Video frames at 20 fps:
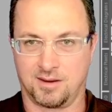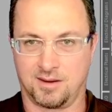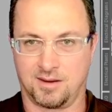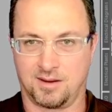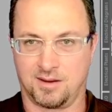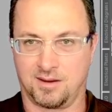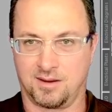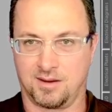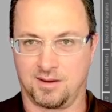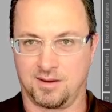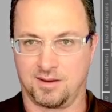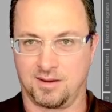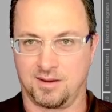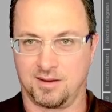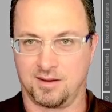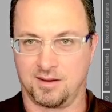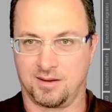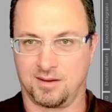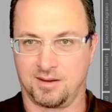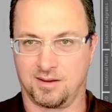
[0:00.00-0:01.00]
I
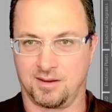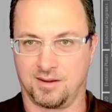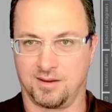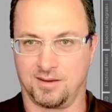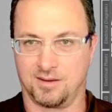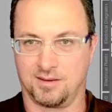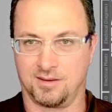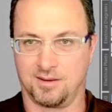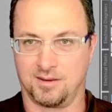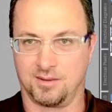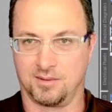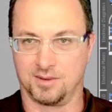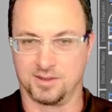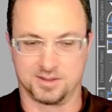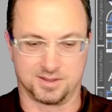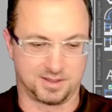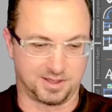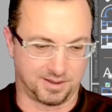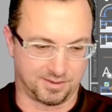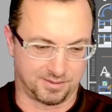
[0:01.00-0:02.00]
don't know. Let's
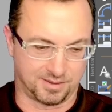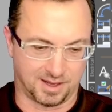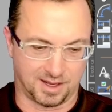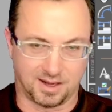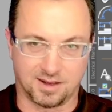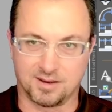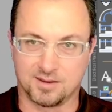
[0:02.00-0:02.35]
see if that